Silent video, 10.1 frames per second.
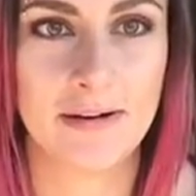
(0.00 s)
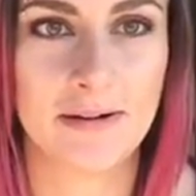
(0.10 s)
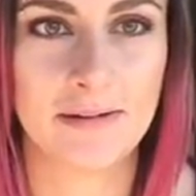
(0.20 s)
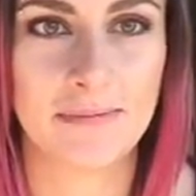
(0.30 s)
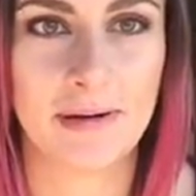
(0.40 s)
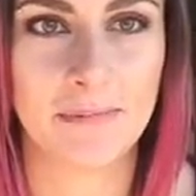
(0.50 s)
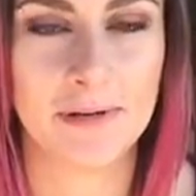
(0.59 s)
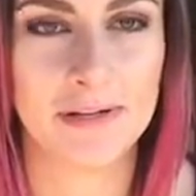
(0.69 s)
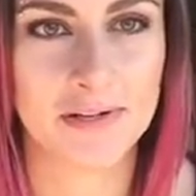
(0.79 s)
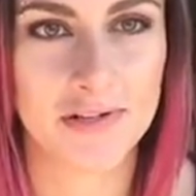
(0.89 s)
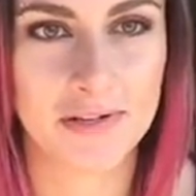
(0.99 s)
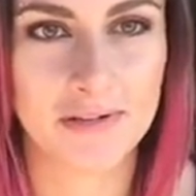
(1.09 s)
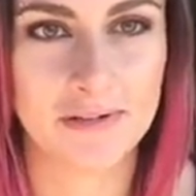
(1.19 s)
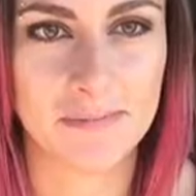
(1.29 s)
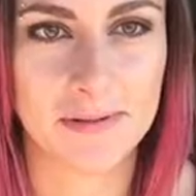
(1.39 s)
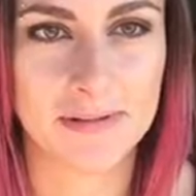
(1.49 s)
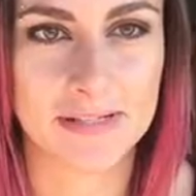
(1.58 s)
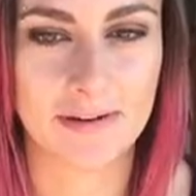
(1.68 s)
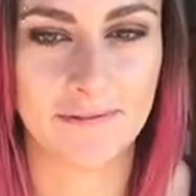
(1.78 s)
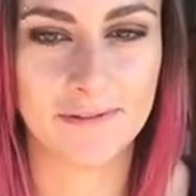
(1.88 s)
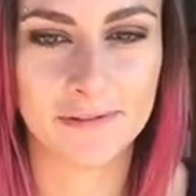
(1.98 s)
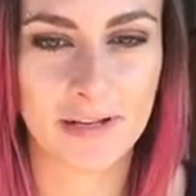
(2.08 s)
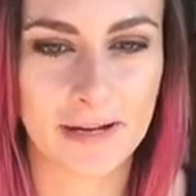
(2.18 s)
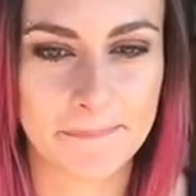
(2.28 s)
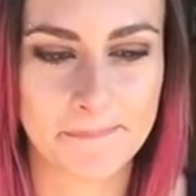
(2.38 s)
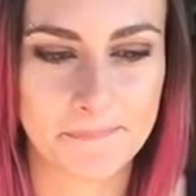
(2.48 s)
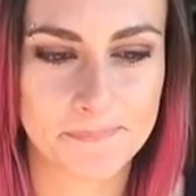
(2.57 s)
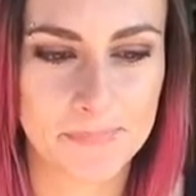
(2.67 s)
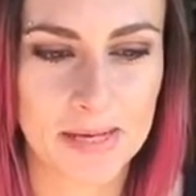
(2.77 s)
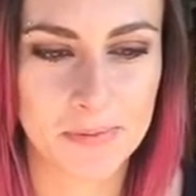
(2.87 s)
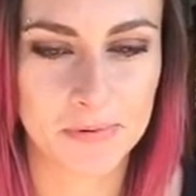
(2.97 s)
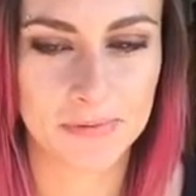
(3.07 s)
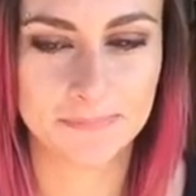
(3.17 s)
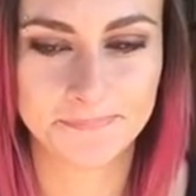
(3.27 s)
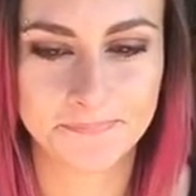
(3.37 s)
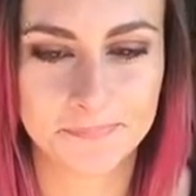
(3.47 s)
I'm going to show you because I feel like people